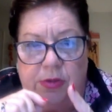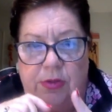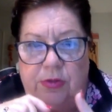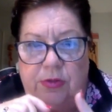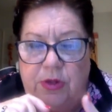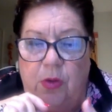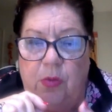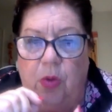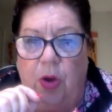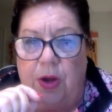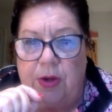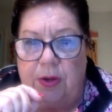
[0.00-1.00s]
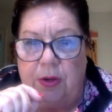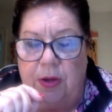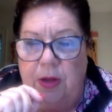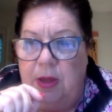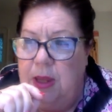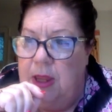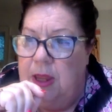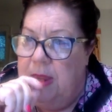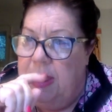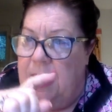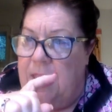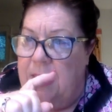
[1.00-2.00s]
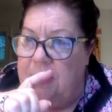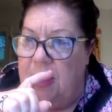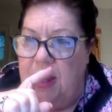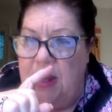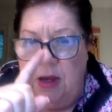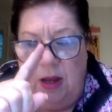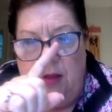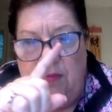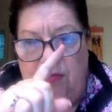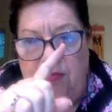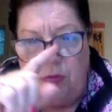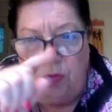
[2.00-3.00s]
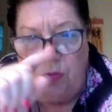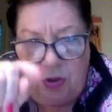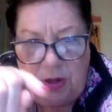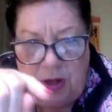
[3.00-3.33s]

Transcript: there's no water. And then if you look